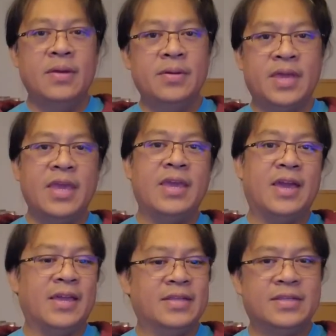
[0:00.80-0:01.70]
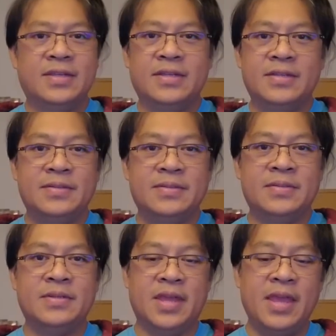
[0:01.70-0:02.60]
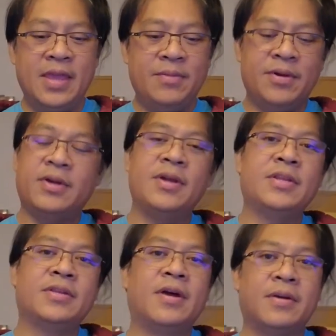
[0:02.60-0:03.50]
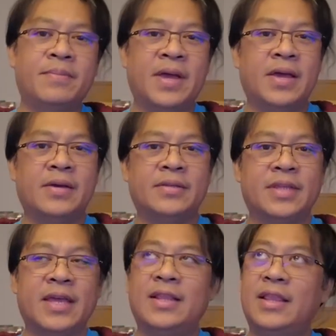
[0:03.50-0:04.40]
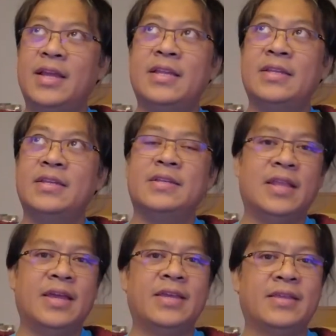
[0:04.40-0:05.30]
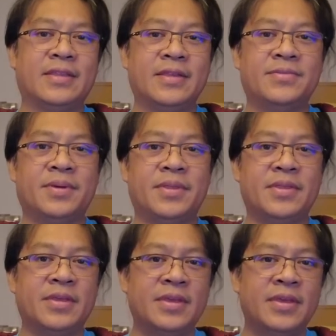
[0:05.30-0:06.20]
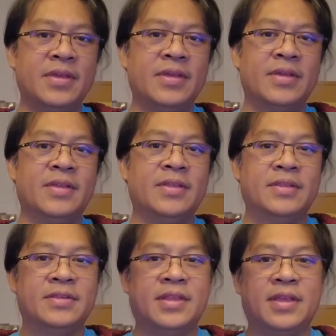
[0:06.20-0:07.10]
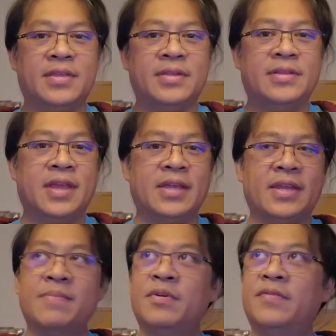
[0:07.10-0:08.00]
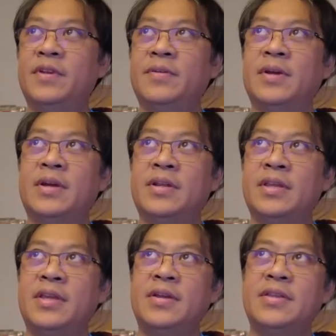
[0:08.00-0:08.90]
Okay guys, today we're going to talk about light, like this one. This light I'm moving around here.